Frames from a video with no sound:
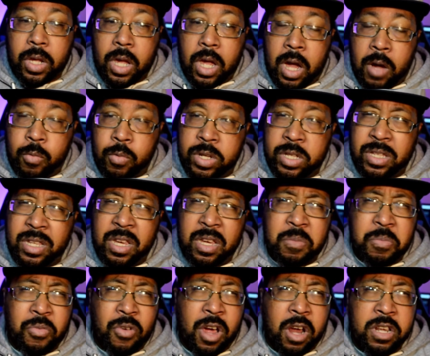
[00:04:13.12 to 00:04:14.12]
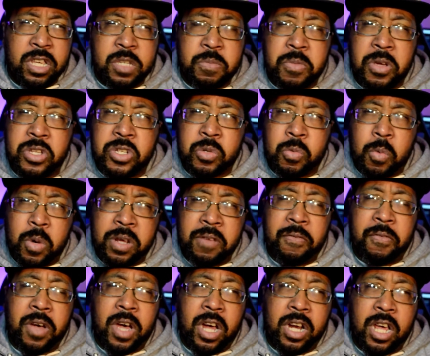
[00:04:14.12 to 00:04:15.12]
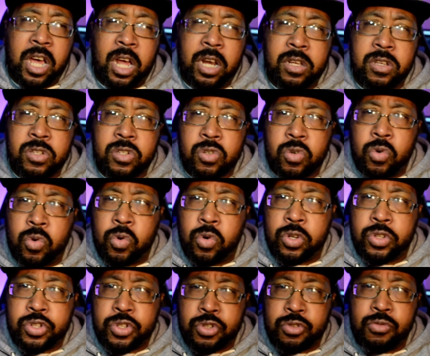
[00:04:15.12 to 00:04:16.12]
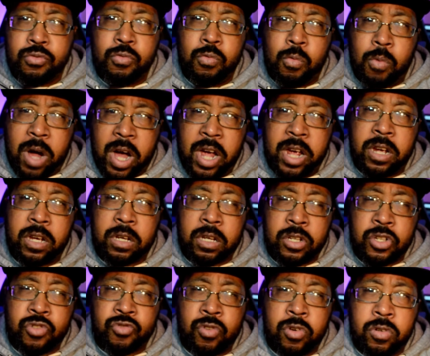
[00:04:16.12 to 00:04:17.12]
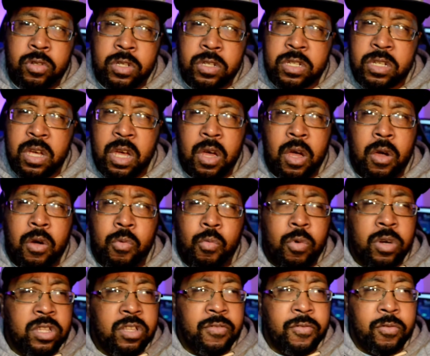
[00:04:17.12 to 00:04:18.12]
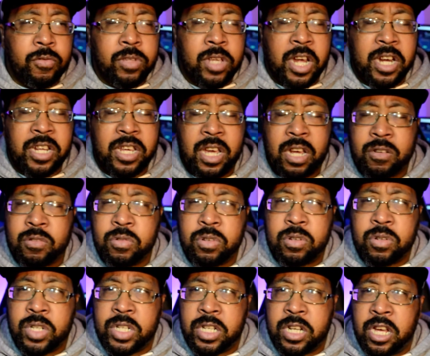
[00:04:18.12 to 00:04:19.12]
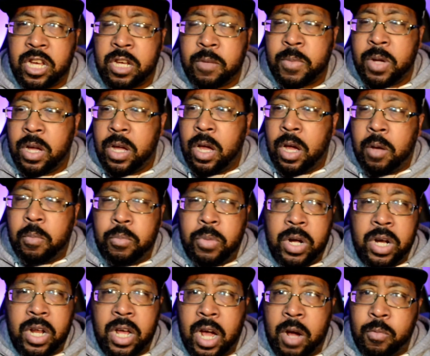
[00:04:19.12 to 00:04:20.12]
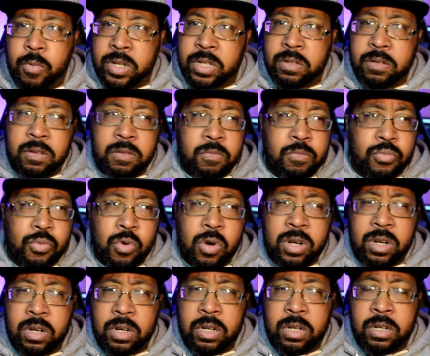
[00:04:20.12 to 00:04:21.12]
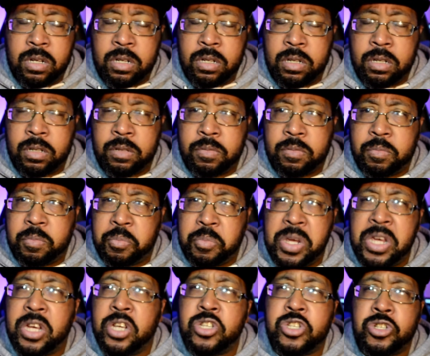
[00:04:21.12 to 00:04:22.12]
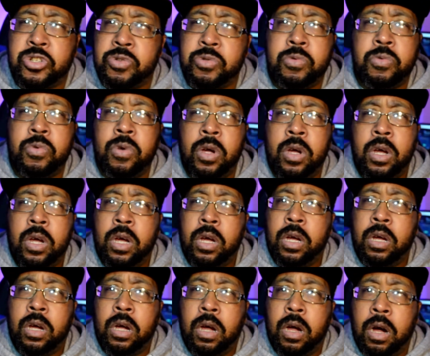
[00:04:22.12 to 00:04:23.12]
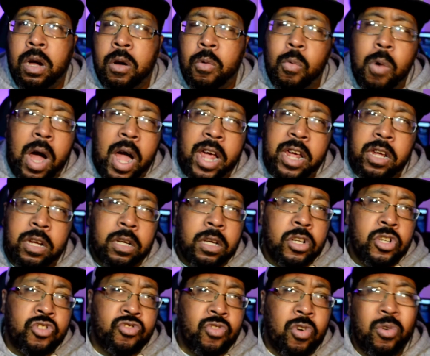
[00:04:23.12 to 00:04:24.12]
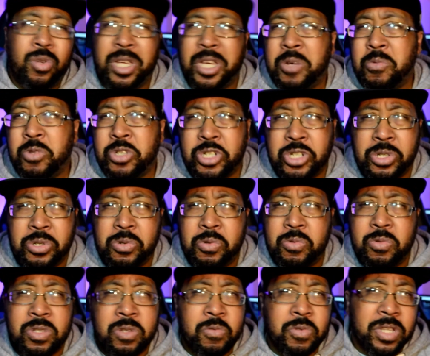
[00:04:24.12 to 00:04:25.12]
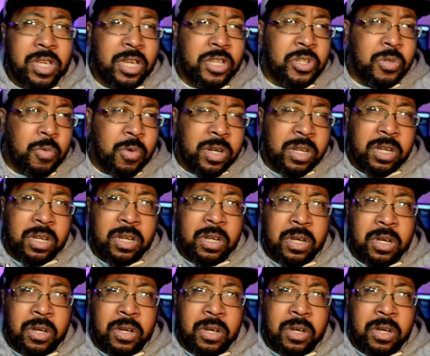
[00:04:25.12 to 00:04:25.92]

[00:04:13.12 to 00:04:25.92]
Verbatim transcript: I went there, probably spent $25 on two wired controllers. Wonderful lady, I don't know her name, but I went and brought a Pikachu a wired controller. It was used, it was like $24.